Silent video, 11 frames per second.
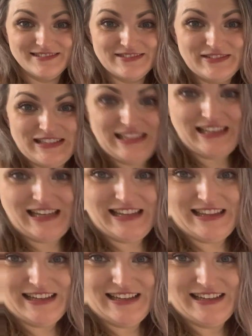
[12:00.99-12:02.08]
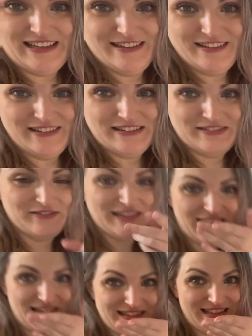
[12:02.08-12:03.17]
We did it.
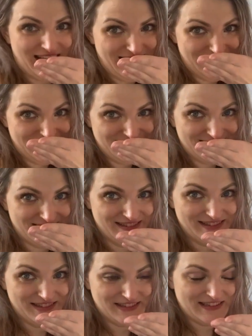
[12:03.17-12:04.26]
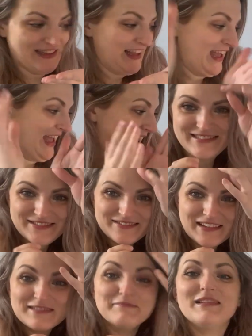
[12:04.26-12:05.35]
We're all done.
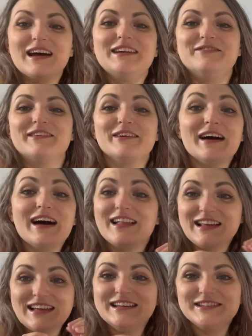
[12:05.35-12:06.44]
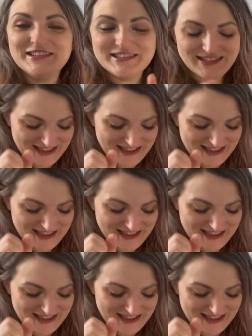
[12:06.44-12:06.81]
We applied for college.